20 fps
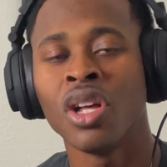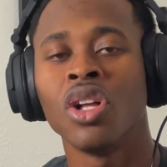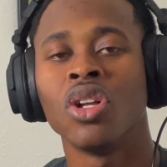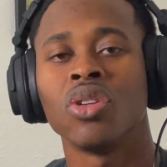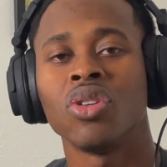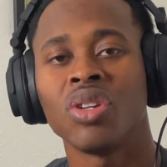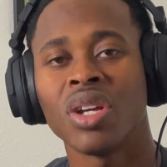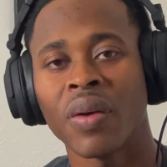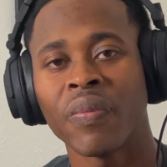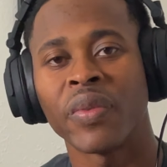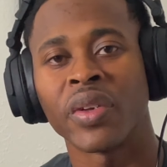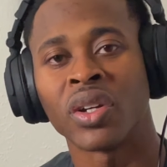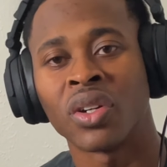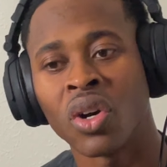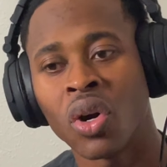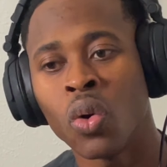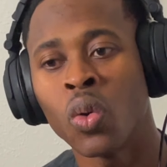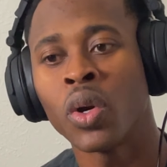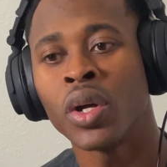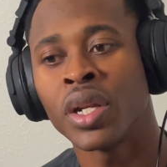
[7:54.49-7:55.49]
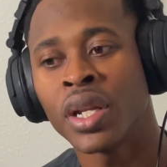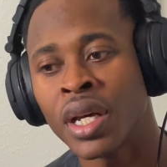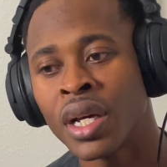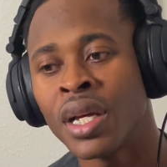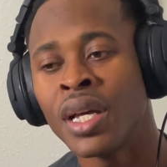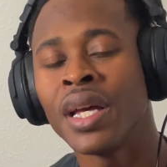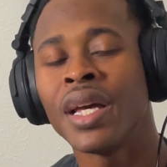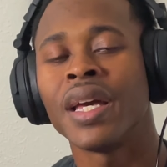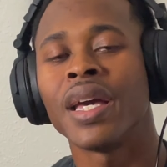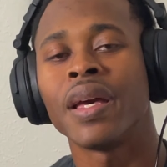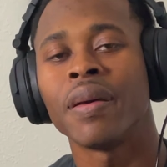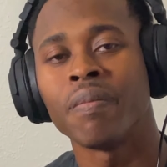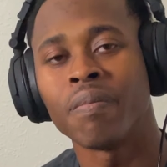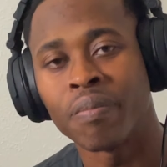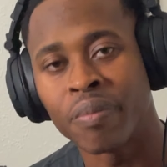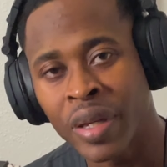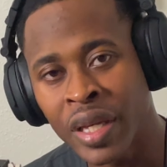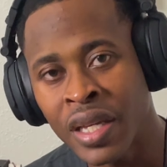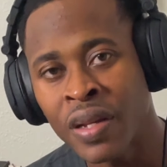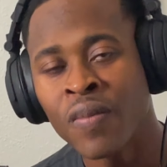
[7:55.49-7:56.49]
you have to go in there and
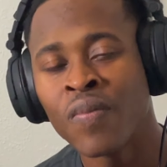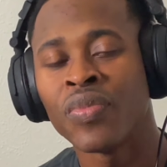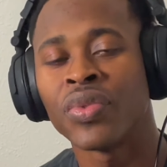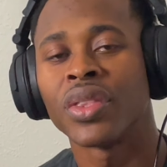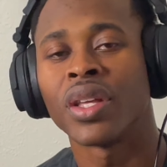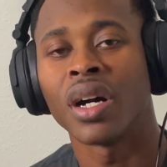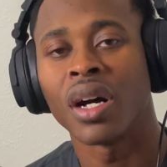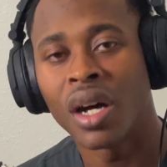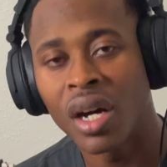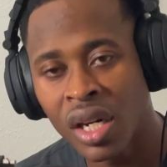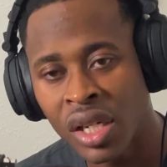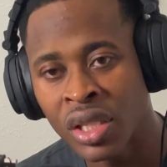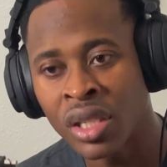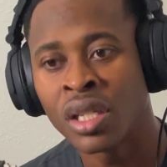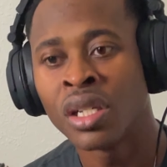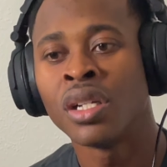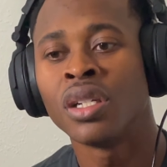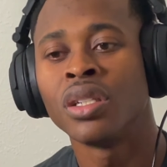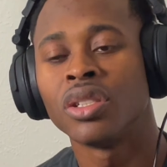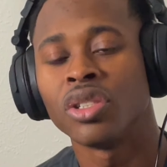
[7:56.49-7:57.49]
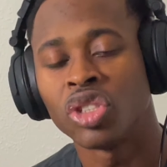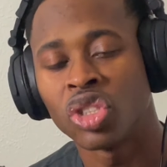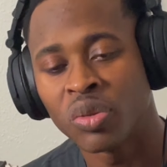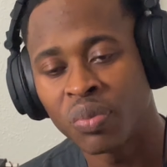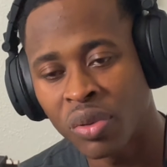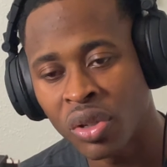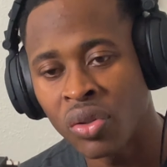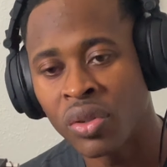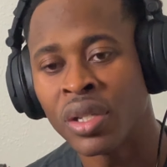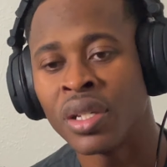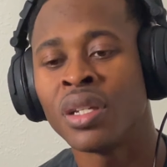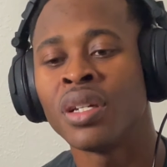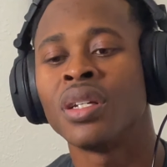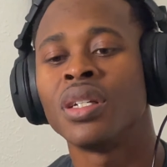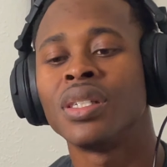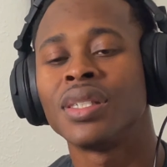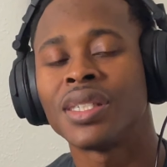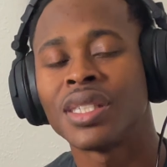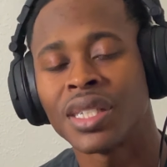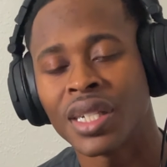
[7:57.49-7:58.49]
beat the undisputed
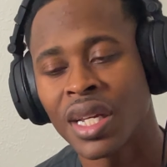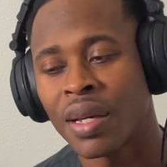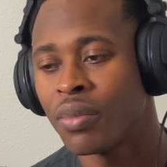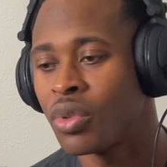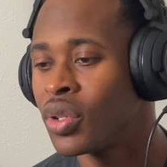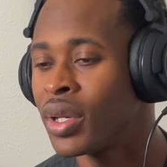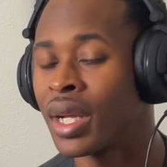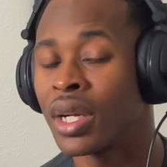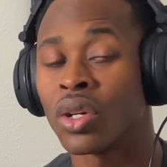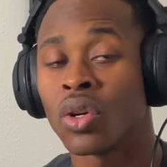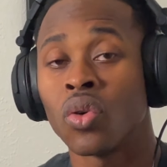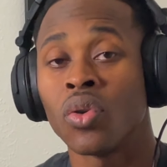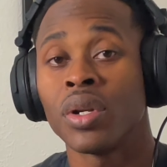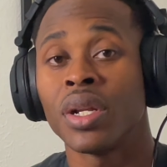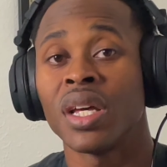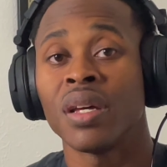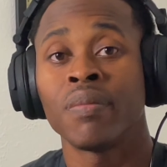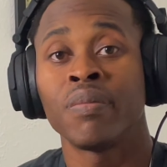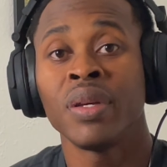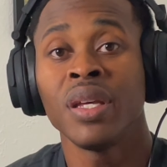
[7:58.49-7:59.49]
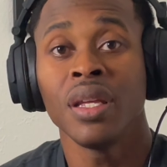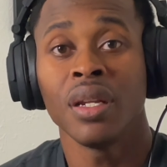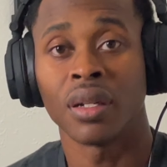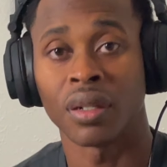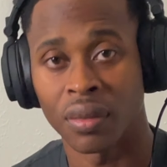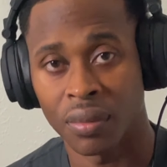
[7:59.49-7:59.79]
champion. You got to go in there and beat him.